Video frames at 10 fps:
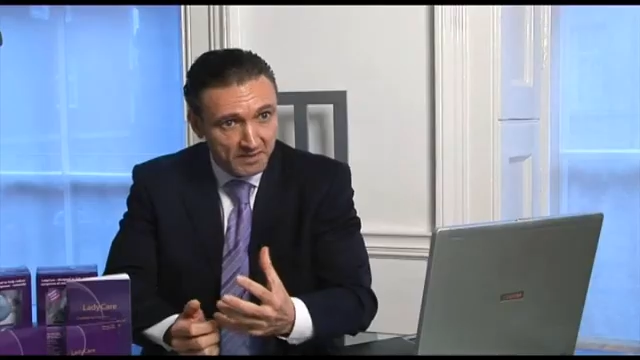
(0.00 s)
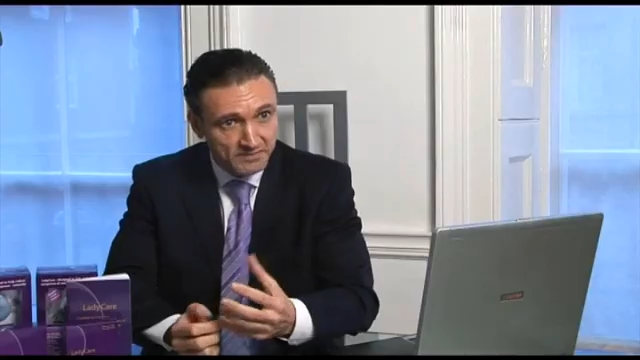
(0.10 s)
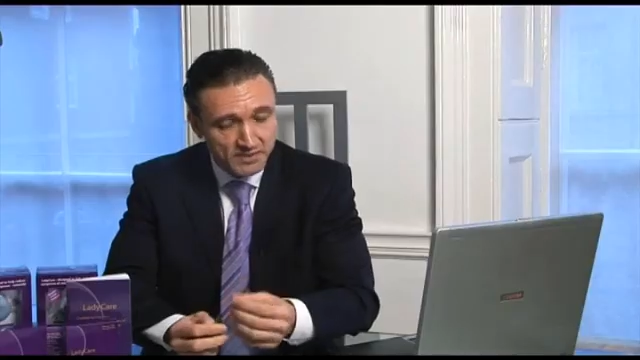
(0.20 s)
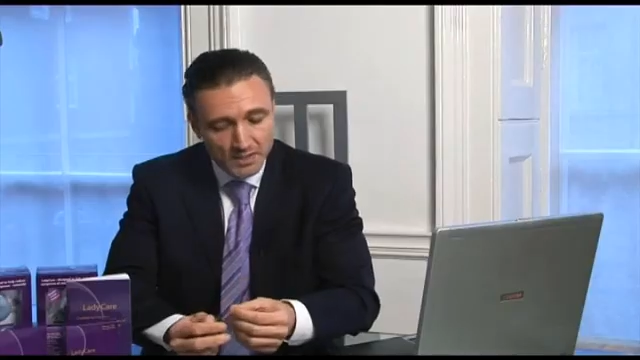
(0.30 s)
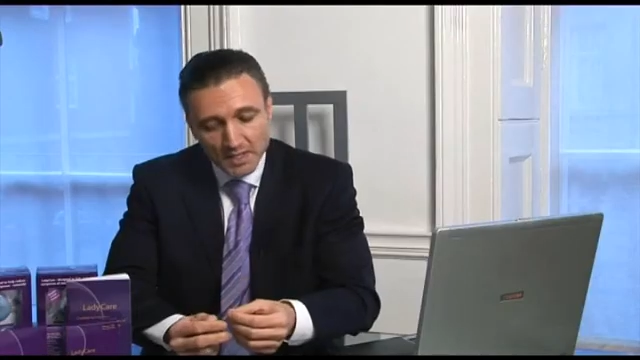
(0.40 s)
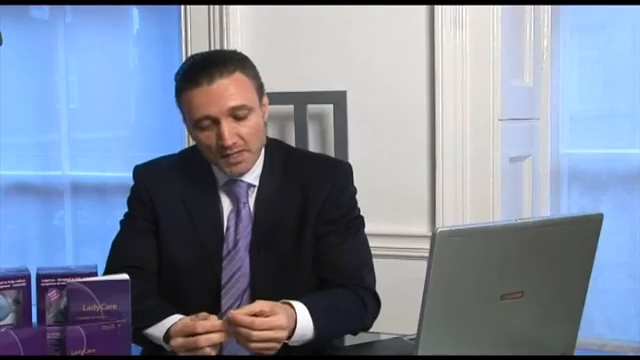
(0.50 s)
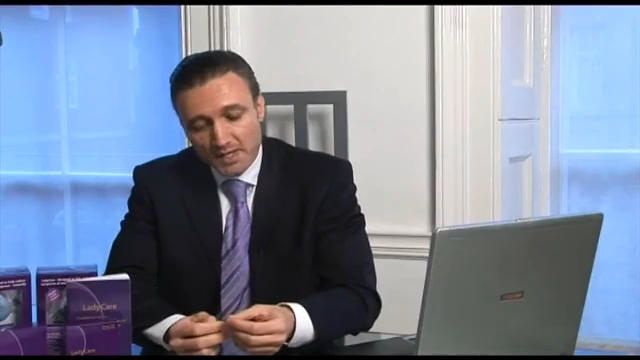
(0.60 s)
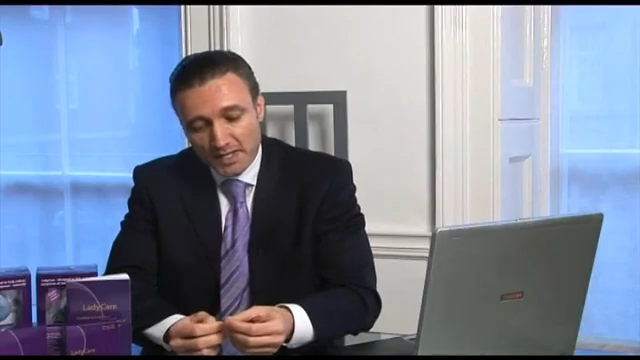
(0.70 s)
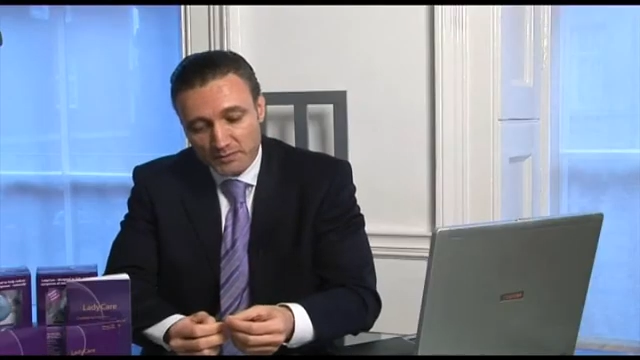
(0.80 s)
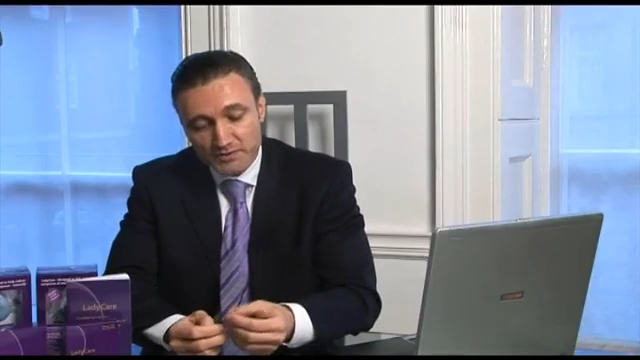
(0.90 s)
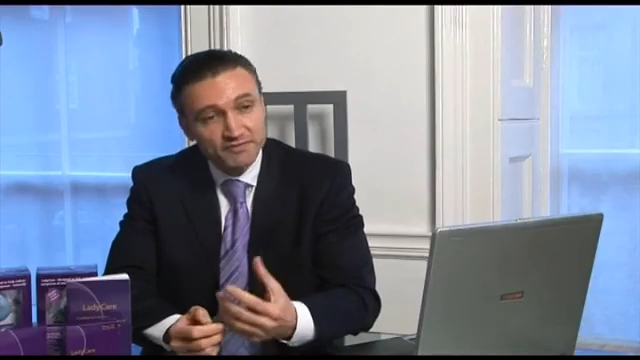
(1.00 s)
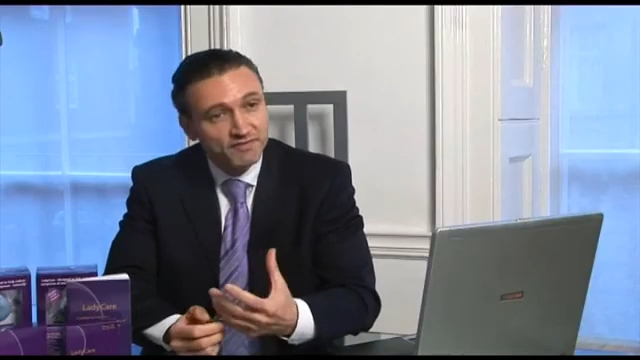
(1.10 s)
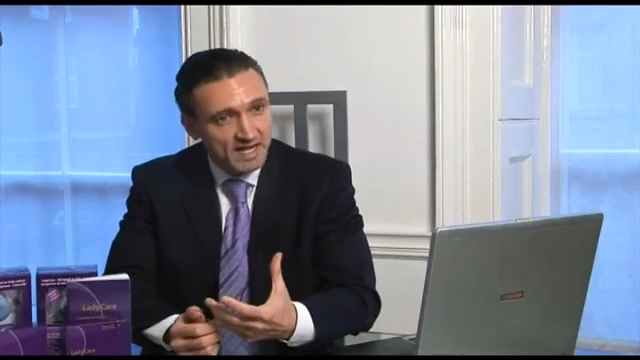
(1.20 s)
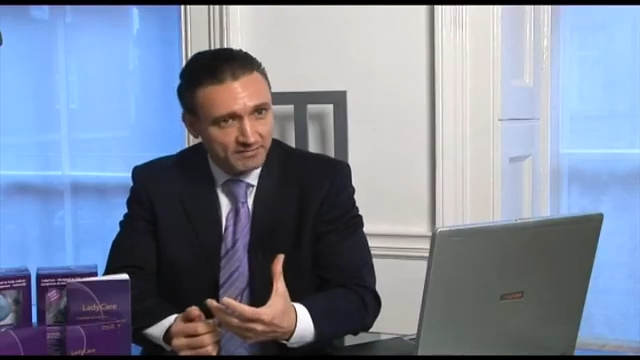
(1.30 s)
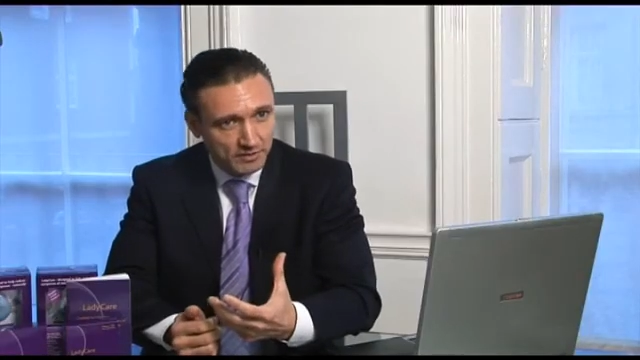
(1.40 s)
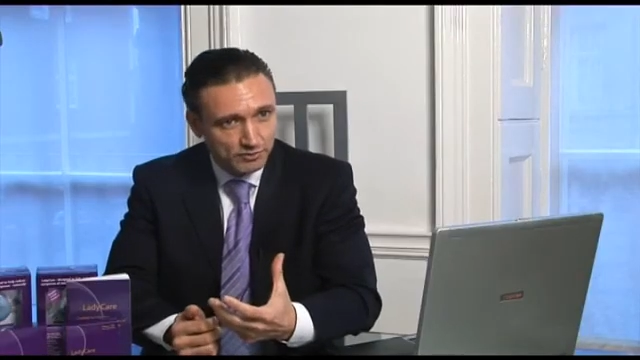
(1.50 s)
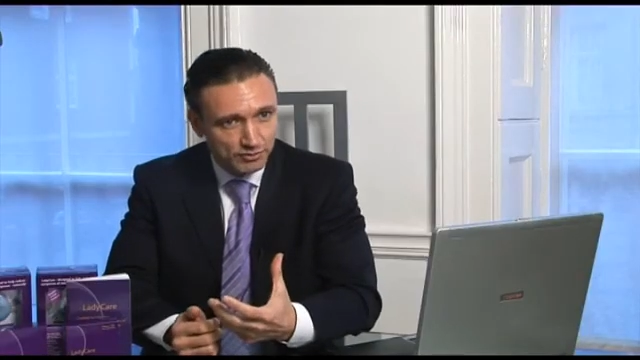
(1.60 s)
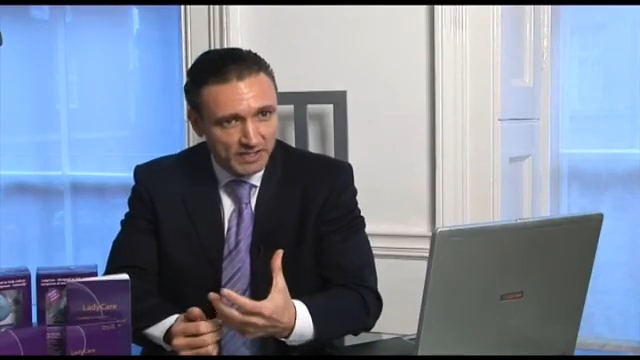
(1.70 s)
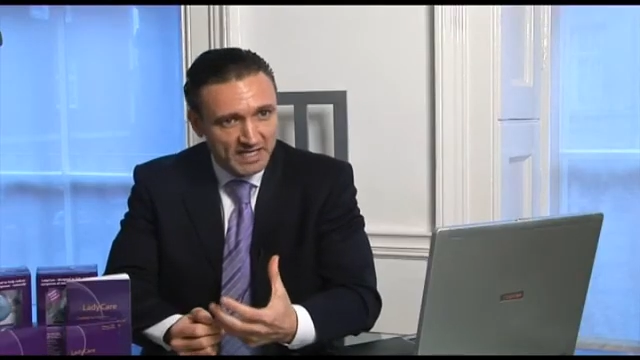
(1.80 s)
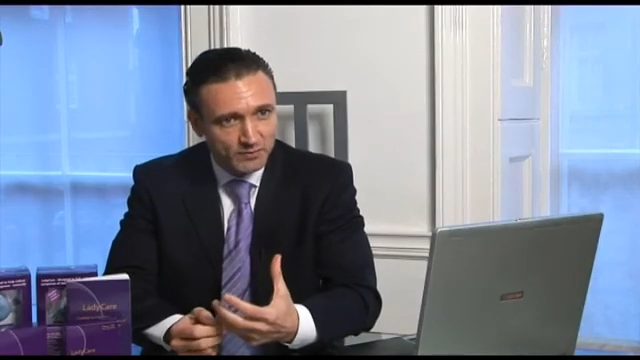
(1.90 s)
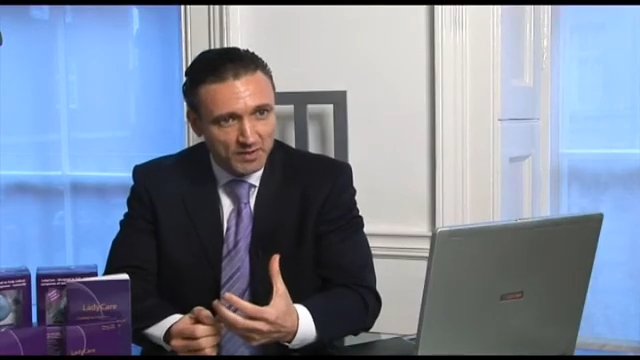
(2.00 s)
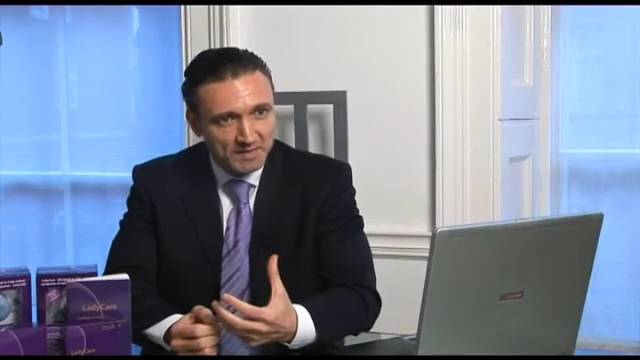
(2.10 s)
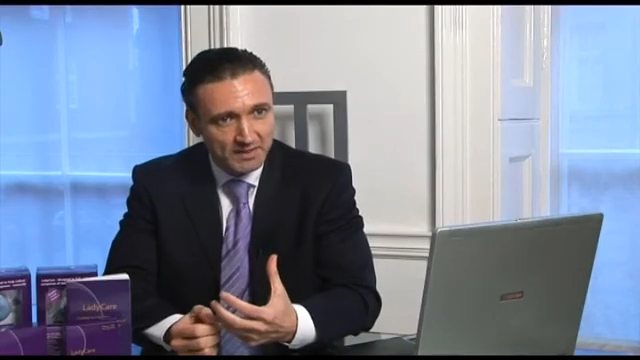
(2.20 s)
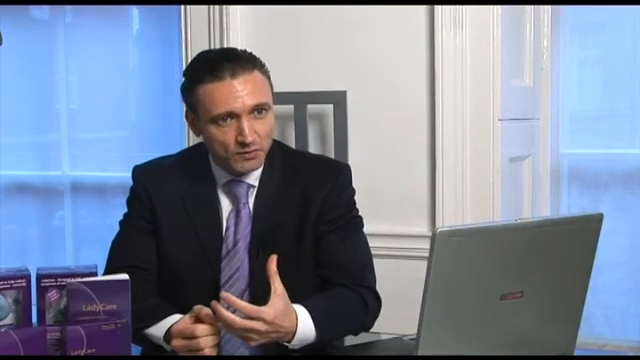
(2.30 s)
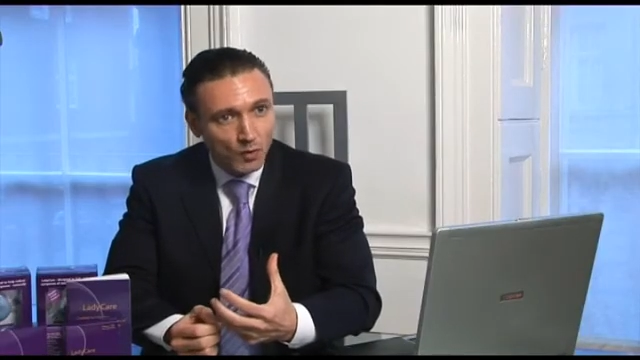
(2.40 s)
months. It was of 508 women,